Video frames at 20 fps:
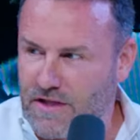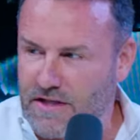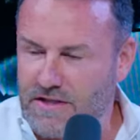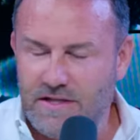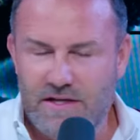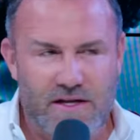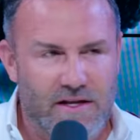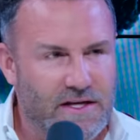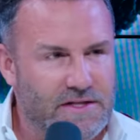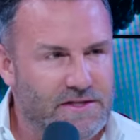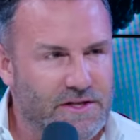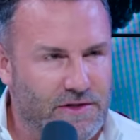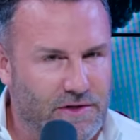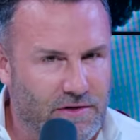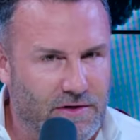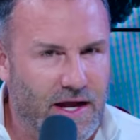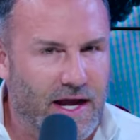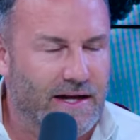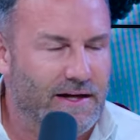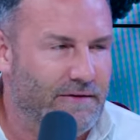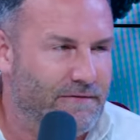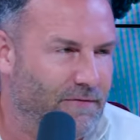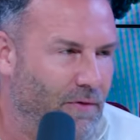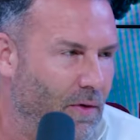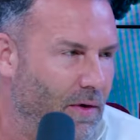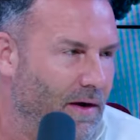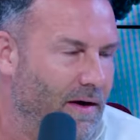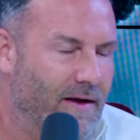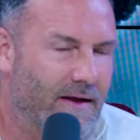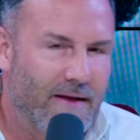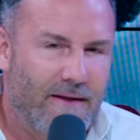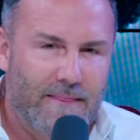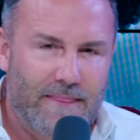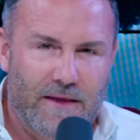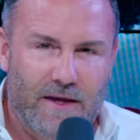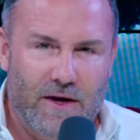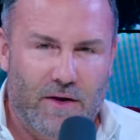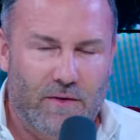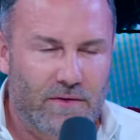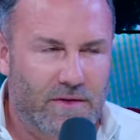it's listening real. to this and you're 94,
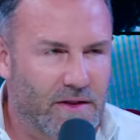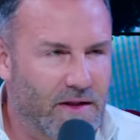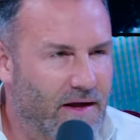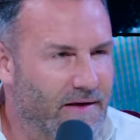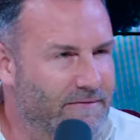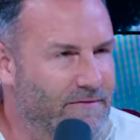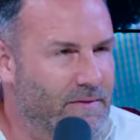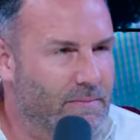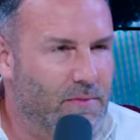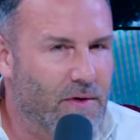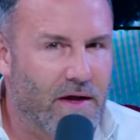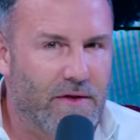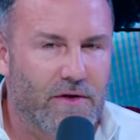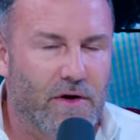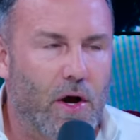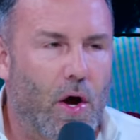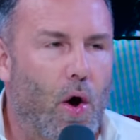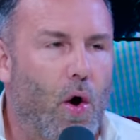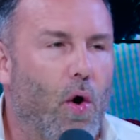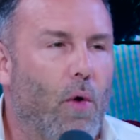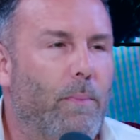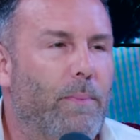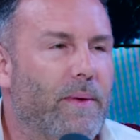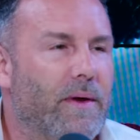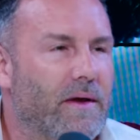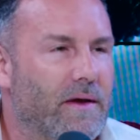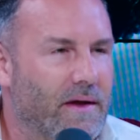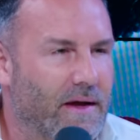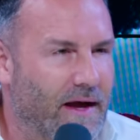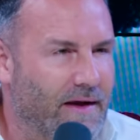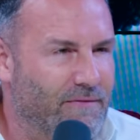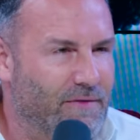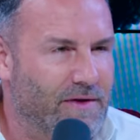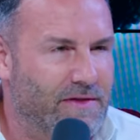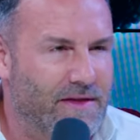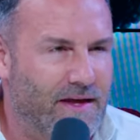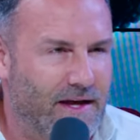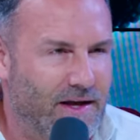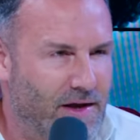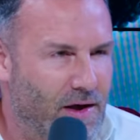you know, love you, brother. Hope
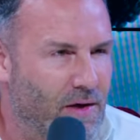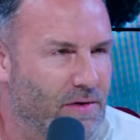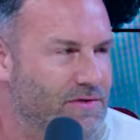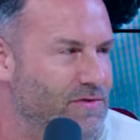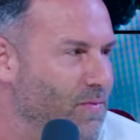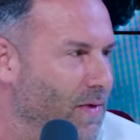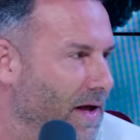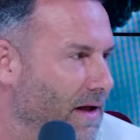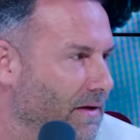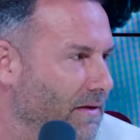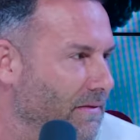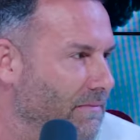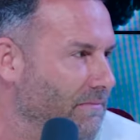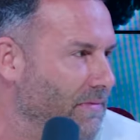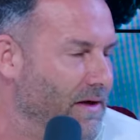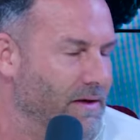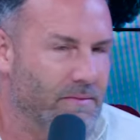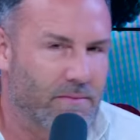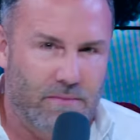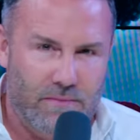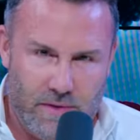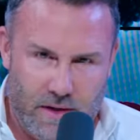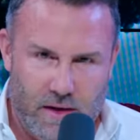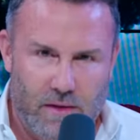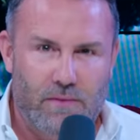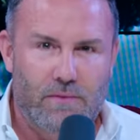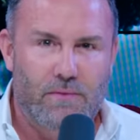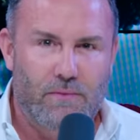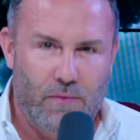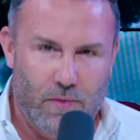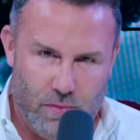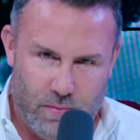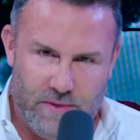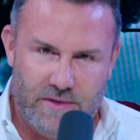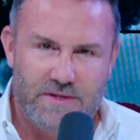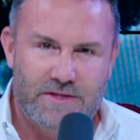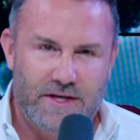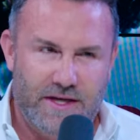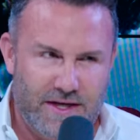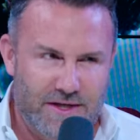everything goes well, but you know, we'll be
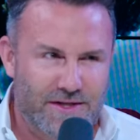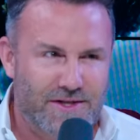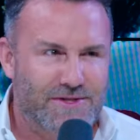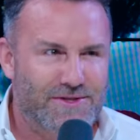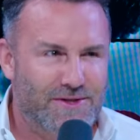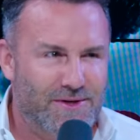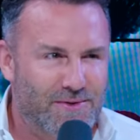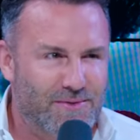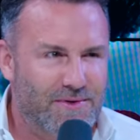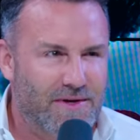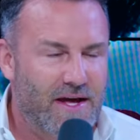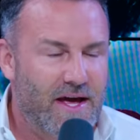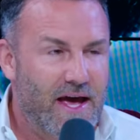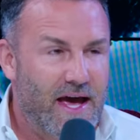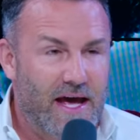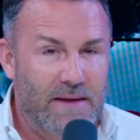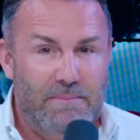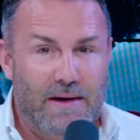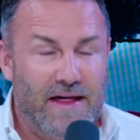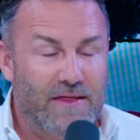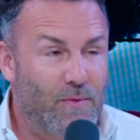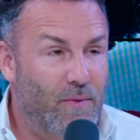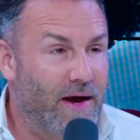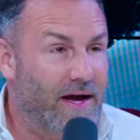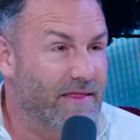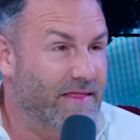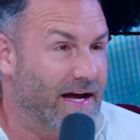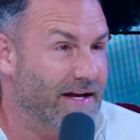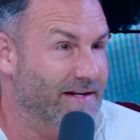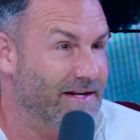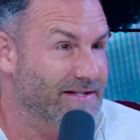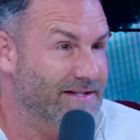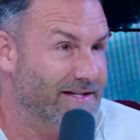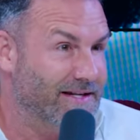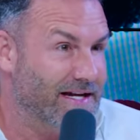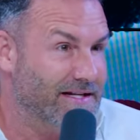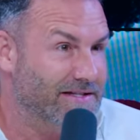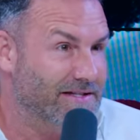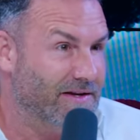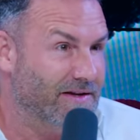seeing you soon. And by the way, that doesn't
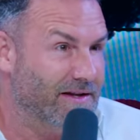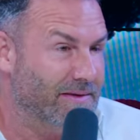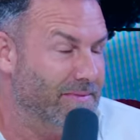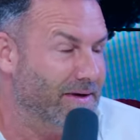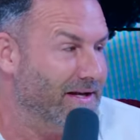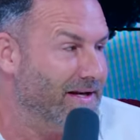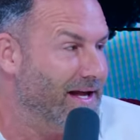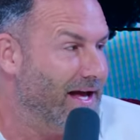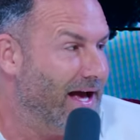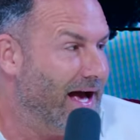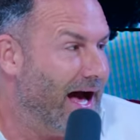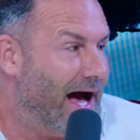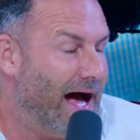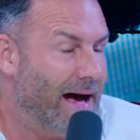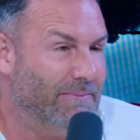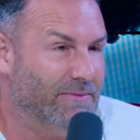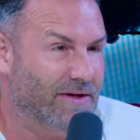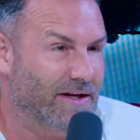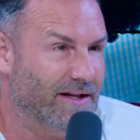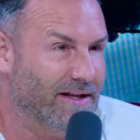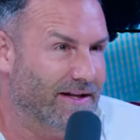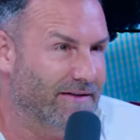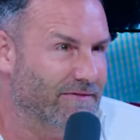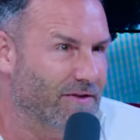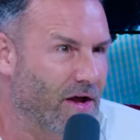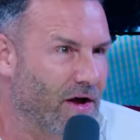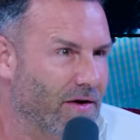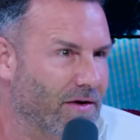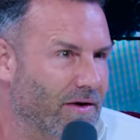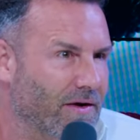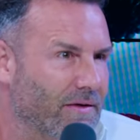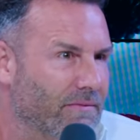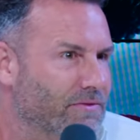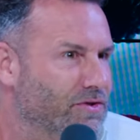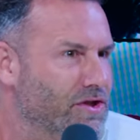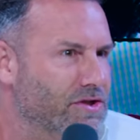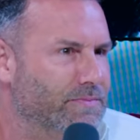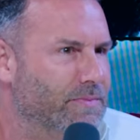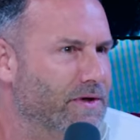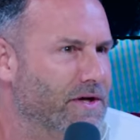necessarily mean I'm going to live longer
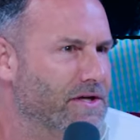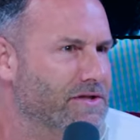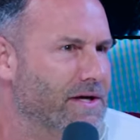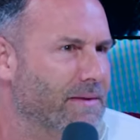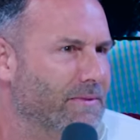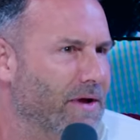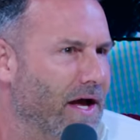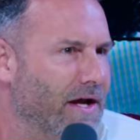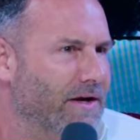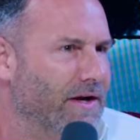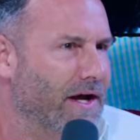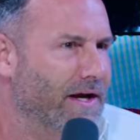just because I'm not